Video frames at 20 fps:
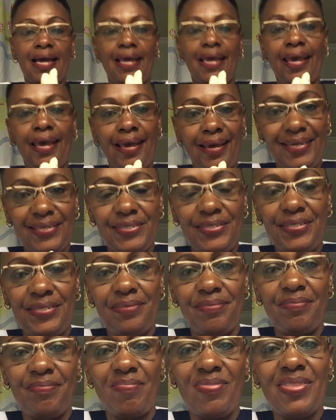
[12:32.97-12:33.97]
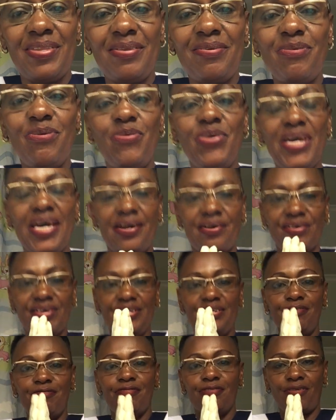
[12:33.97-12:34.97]
and we are
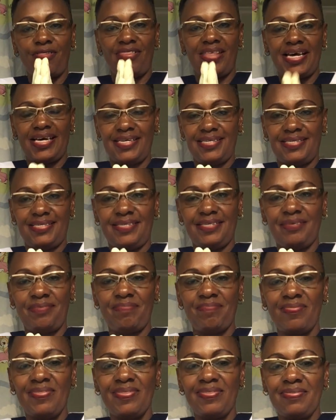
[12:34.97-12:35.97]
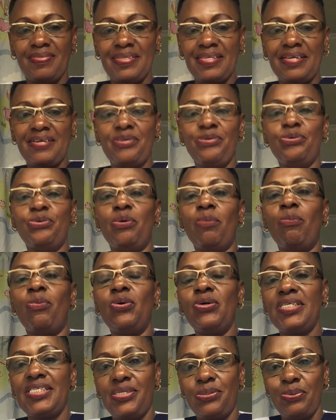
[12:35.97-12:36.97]
ready for that. You're
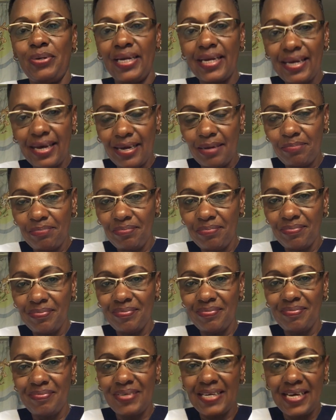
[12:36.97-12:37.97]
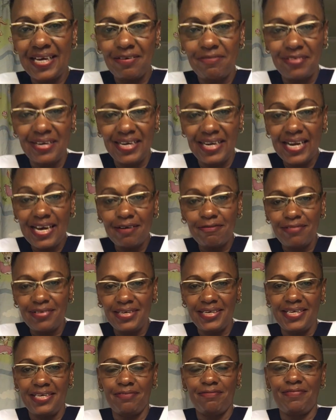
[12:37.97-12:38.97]
most welcome. Have a lovely
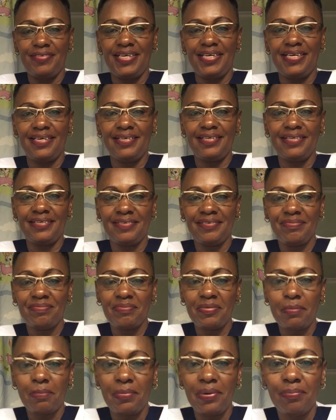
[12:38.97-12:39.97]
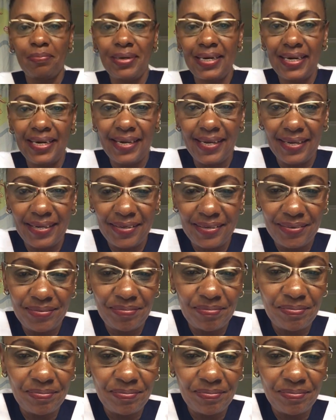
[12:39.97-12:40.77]
evening. Bye-bye.